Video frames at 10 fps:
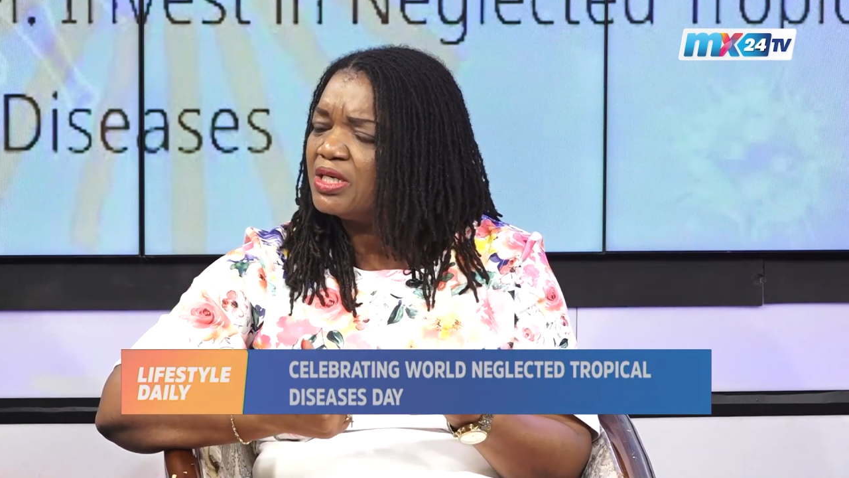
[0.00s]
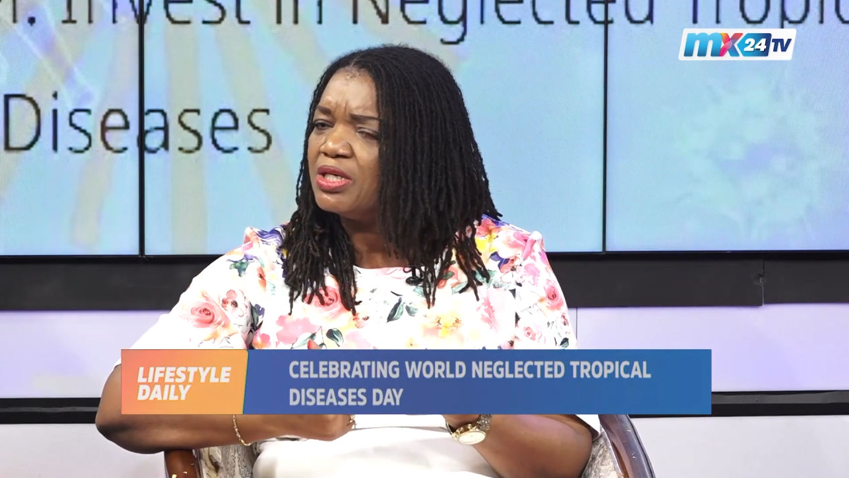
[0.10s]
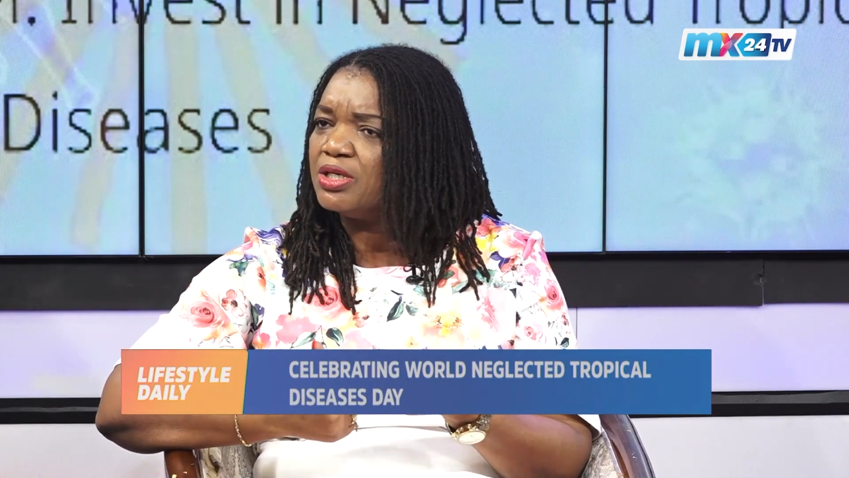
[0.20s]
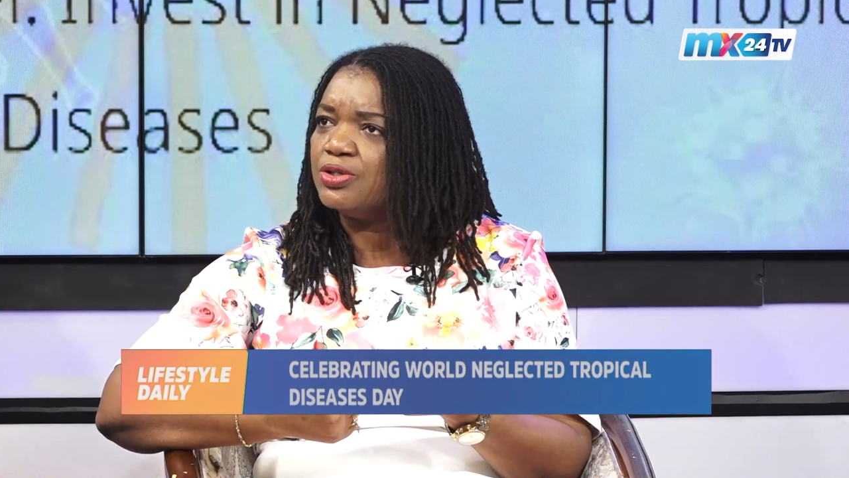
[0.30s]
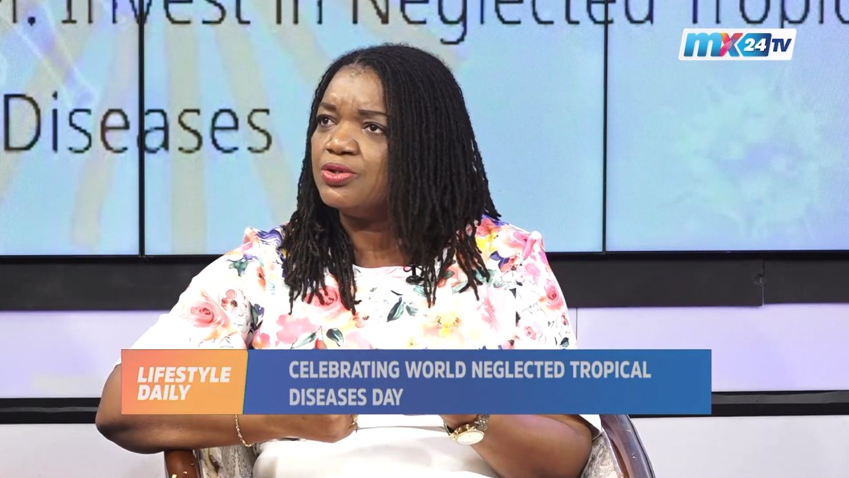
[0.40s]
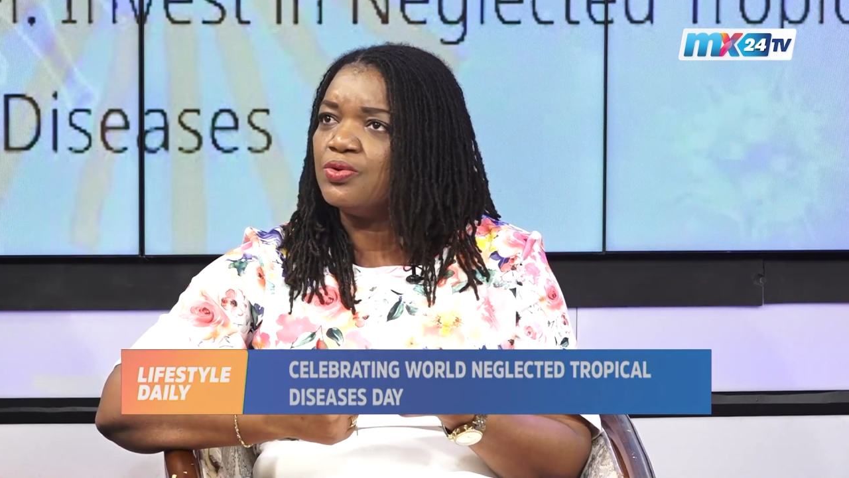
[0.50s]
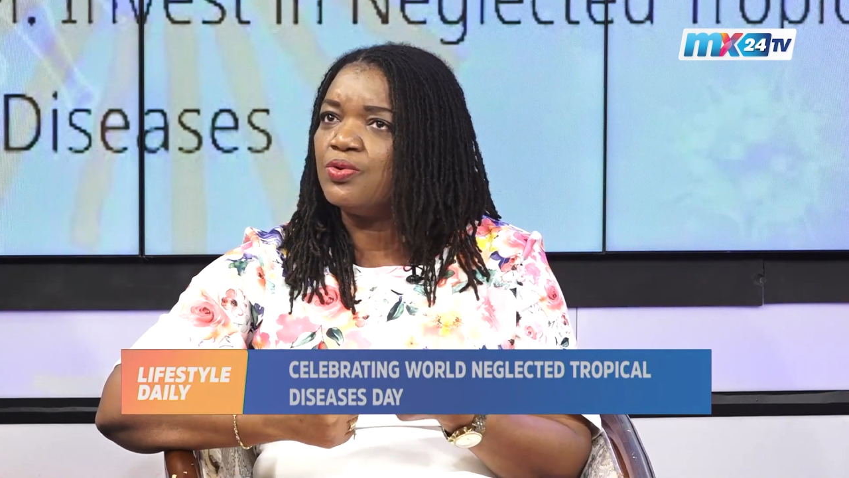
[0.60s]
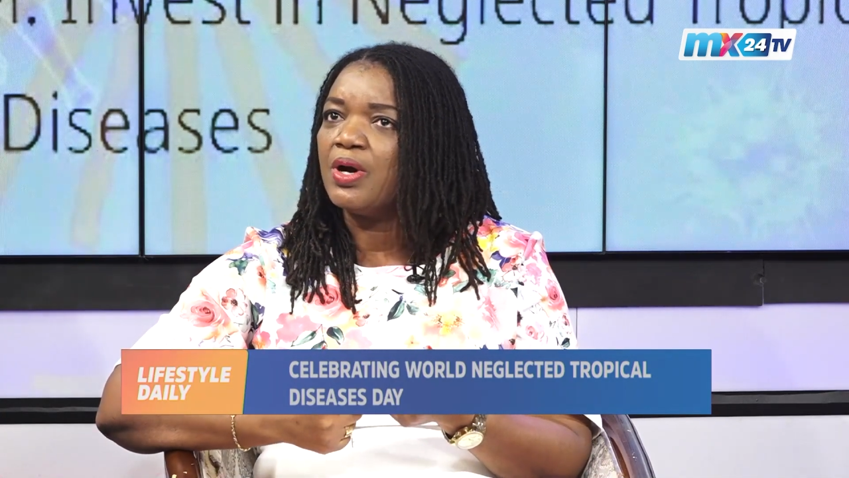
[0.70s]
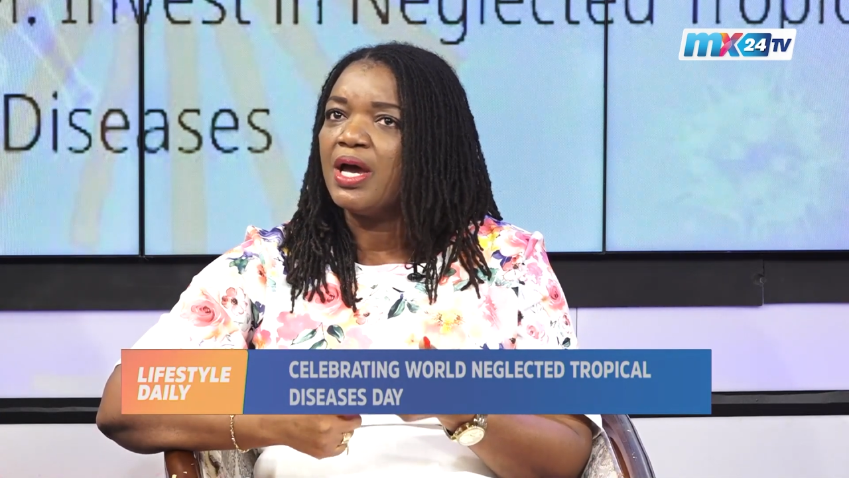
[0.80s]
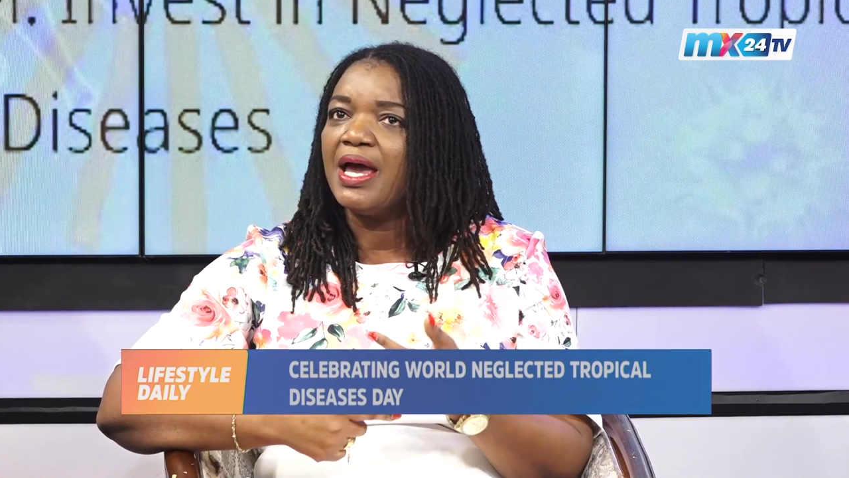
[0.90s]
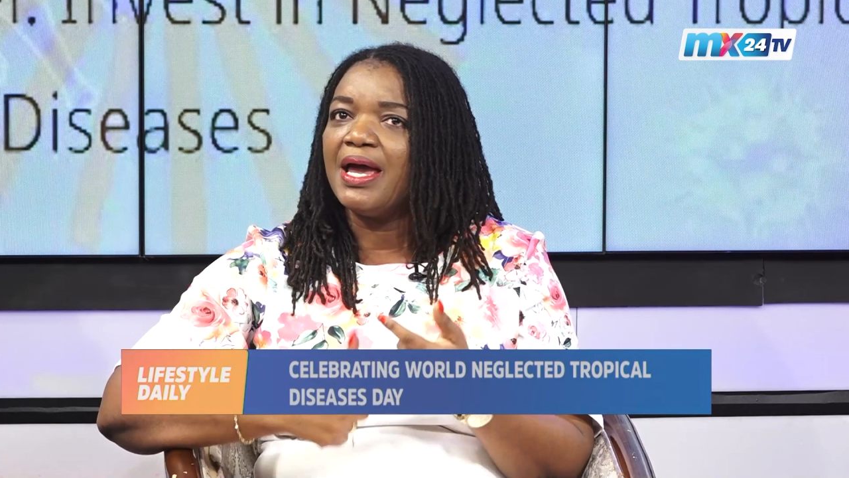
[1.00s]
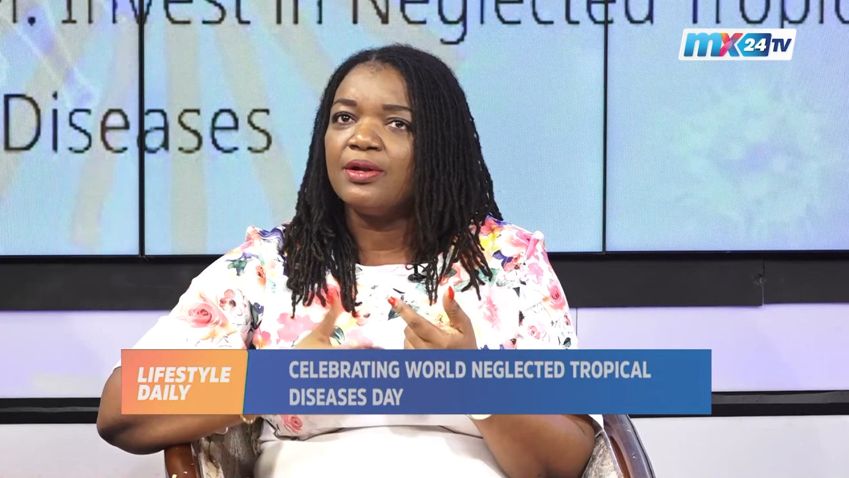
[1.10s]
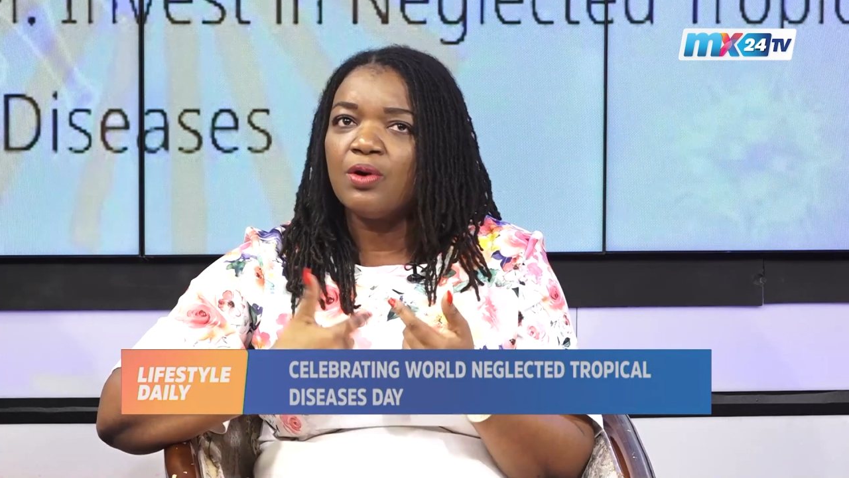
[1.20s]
you know. And